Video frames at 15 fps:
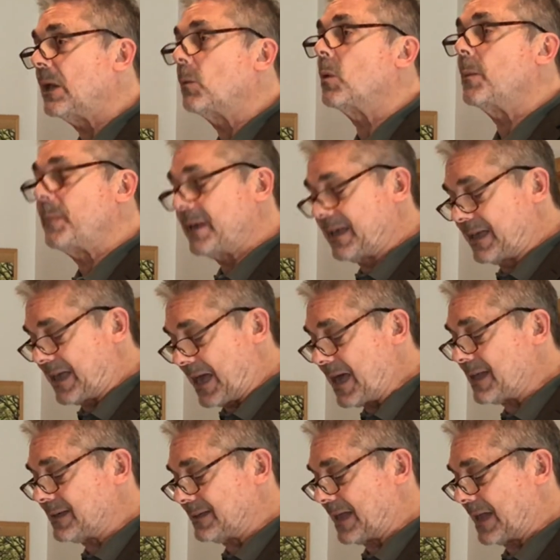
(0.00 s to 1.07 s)
will
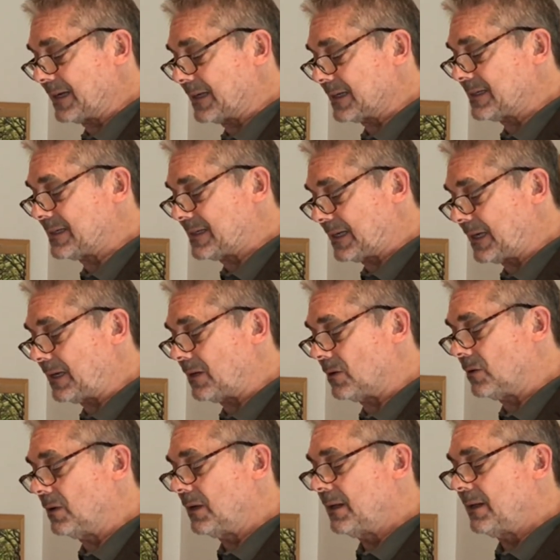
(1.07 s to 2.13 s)
begin and
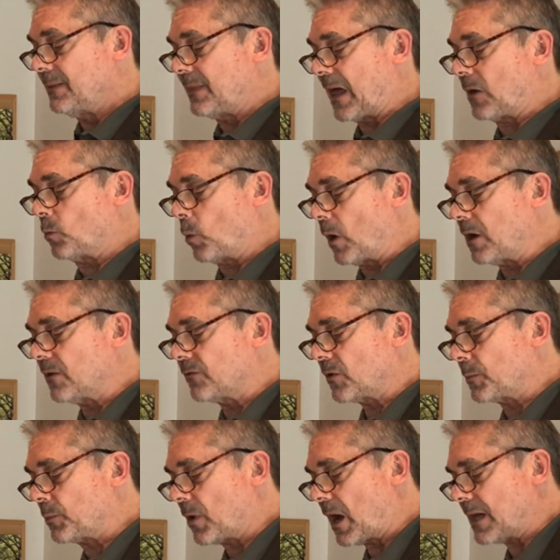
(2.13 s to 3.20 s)
continue that wonderful
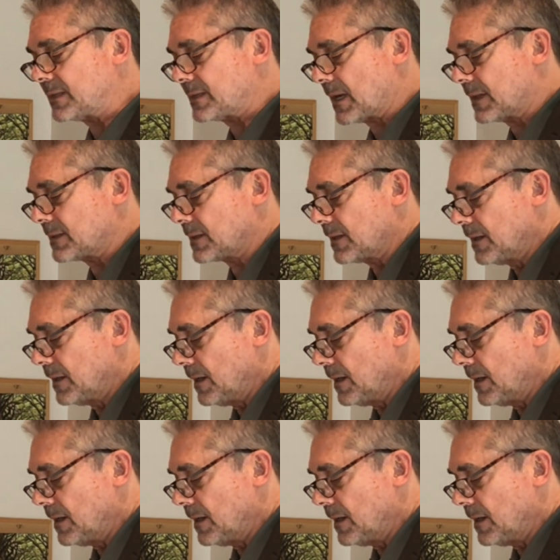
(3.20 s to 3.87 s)
process